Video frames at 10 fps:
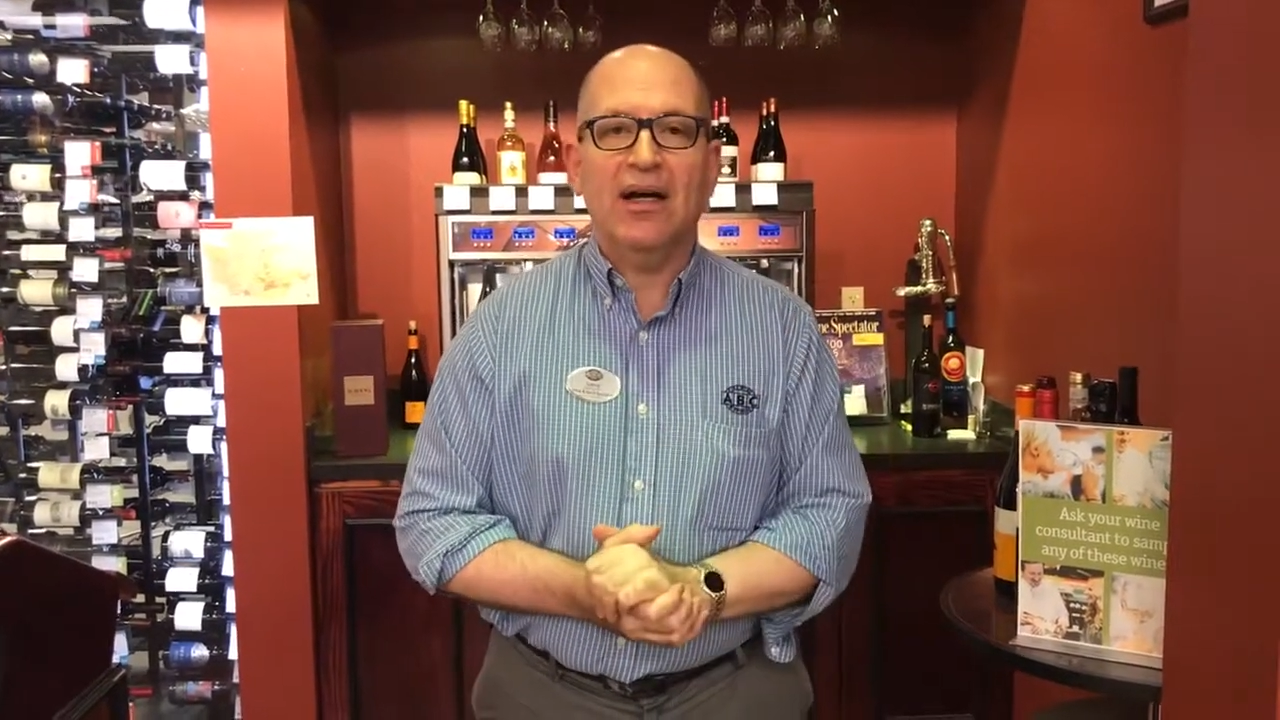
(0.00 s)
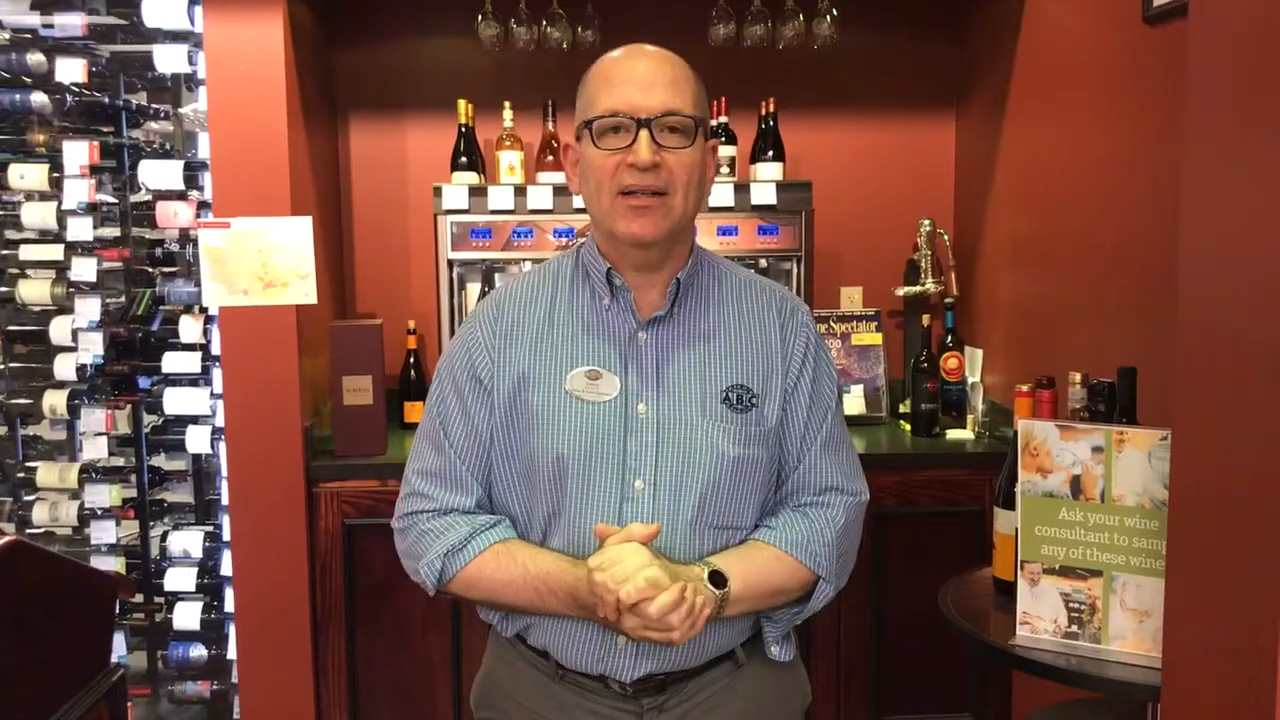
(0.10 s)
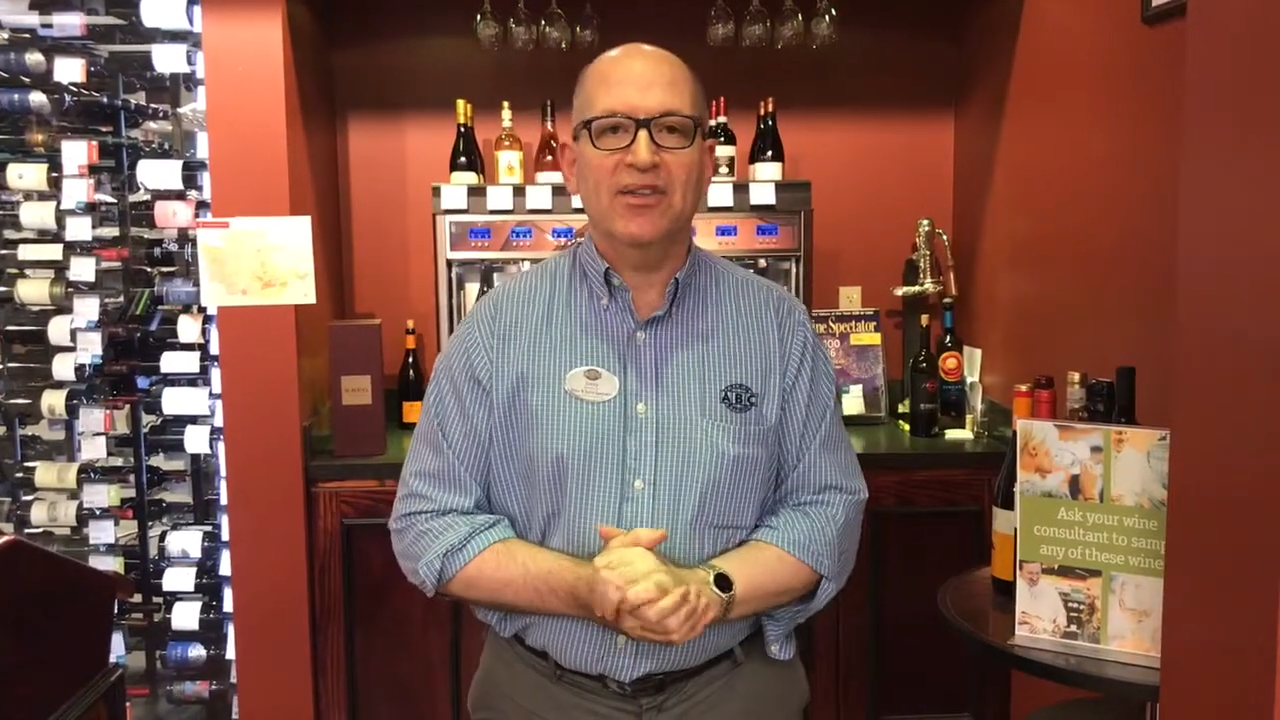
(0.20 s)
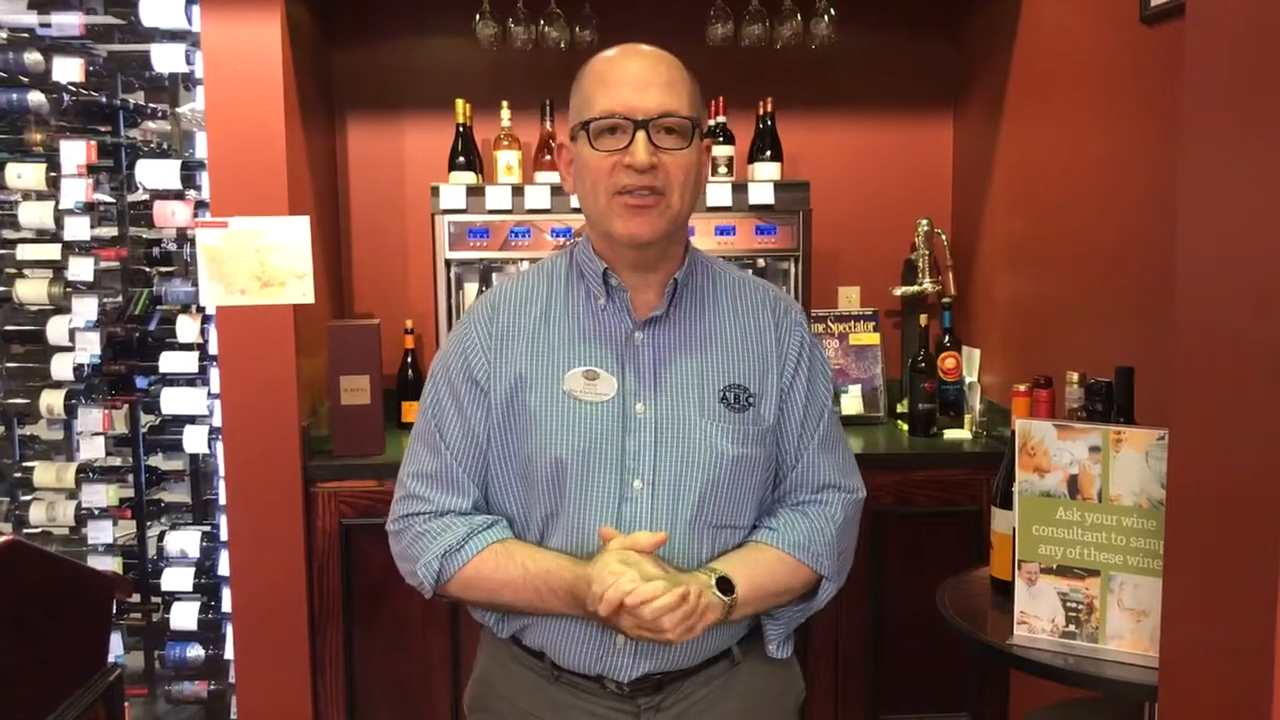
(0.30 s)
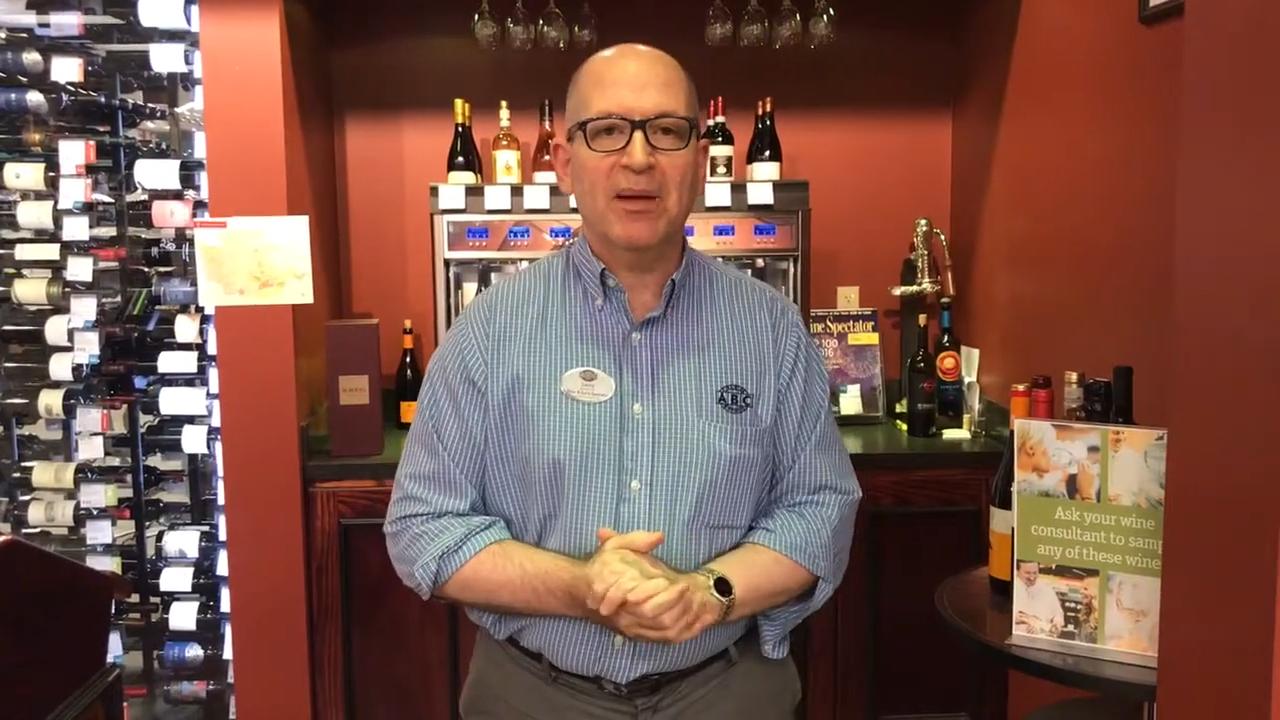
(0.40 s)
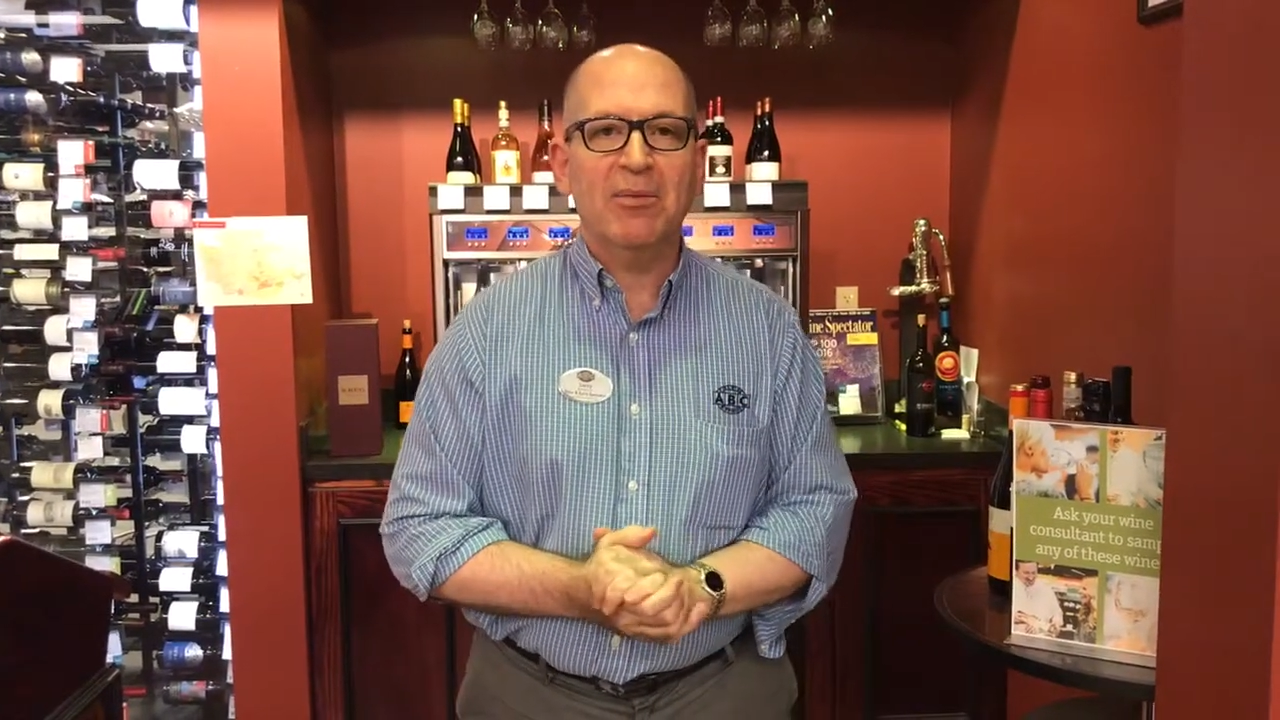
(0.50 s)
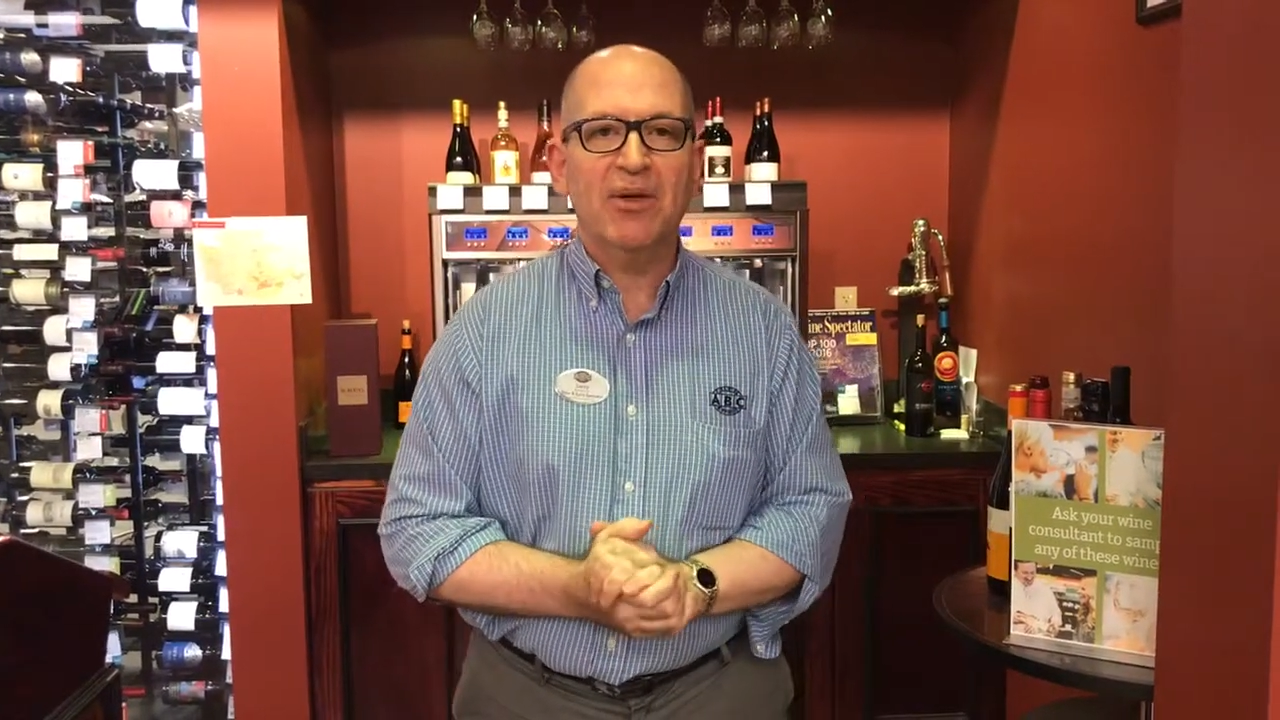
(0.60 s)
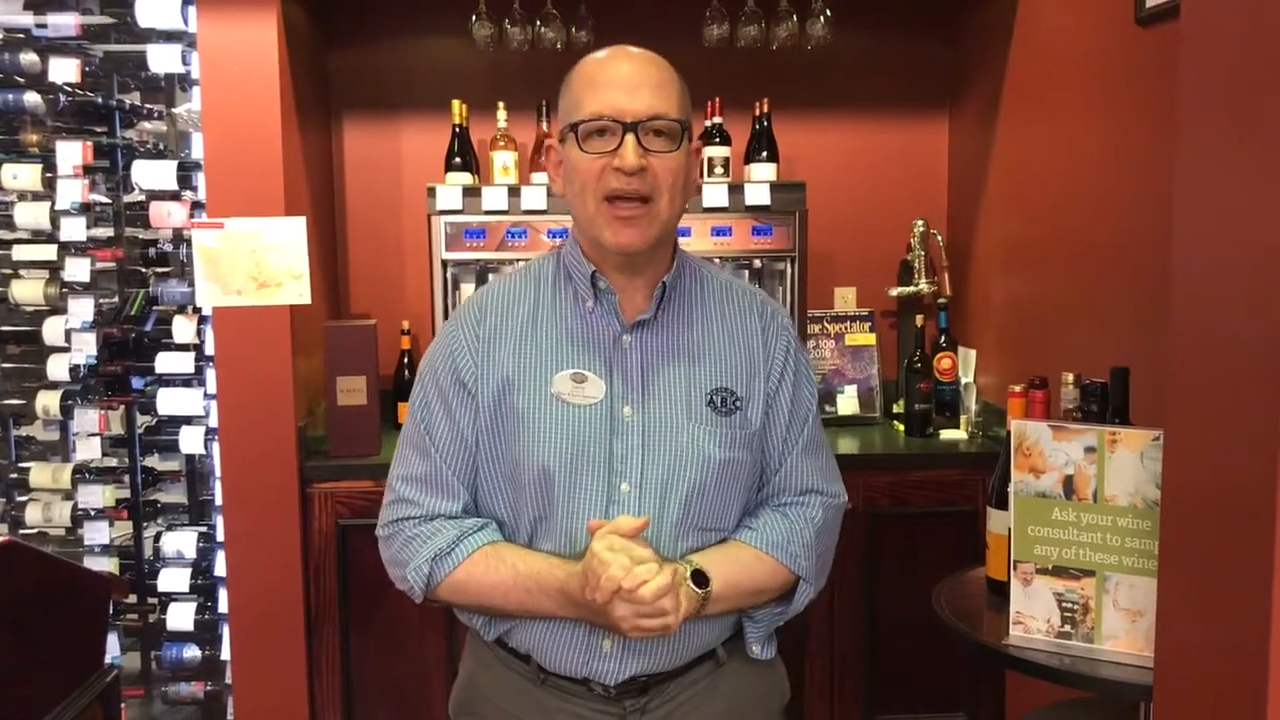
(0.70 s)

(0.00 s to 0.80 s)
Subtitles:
in December,